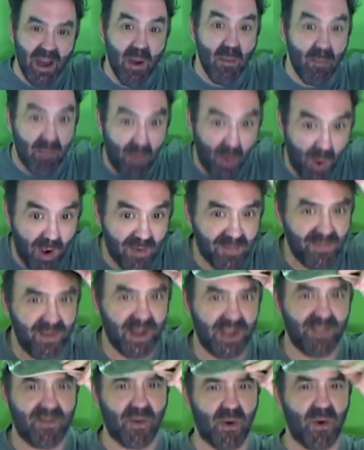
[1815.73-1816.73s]

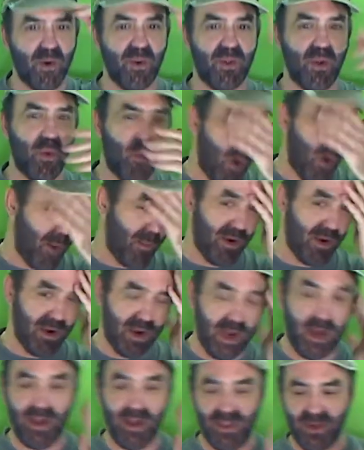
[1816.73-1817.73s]
Perfect for the warmer,
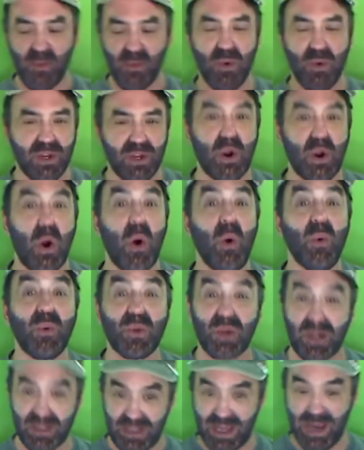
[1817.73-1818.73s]
the colder
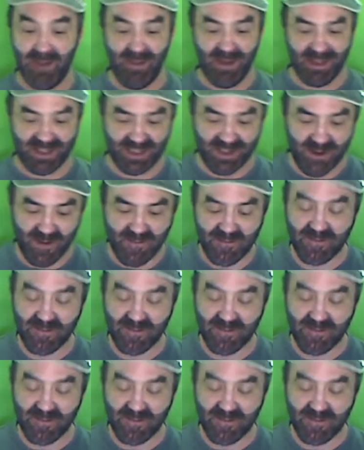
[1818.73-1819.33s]
climates.